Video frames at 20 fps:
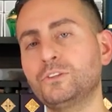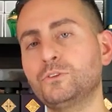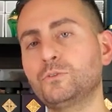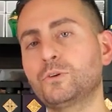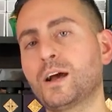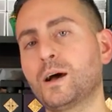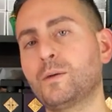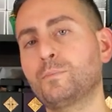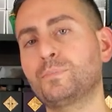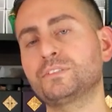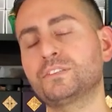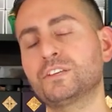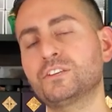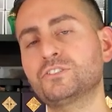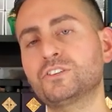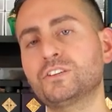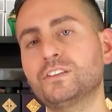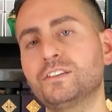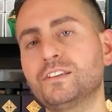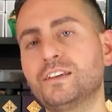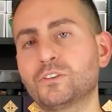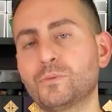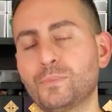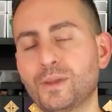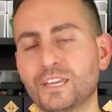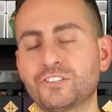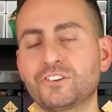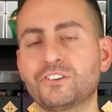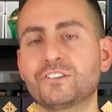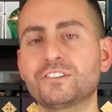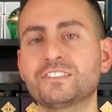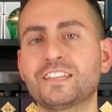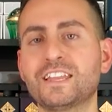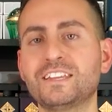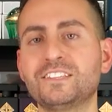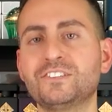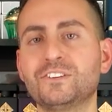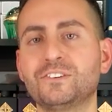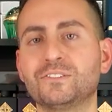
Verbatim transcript: new composition, so make sure to stay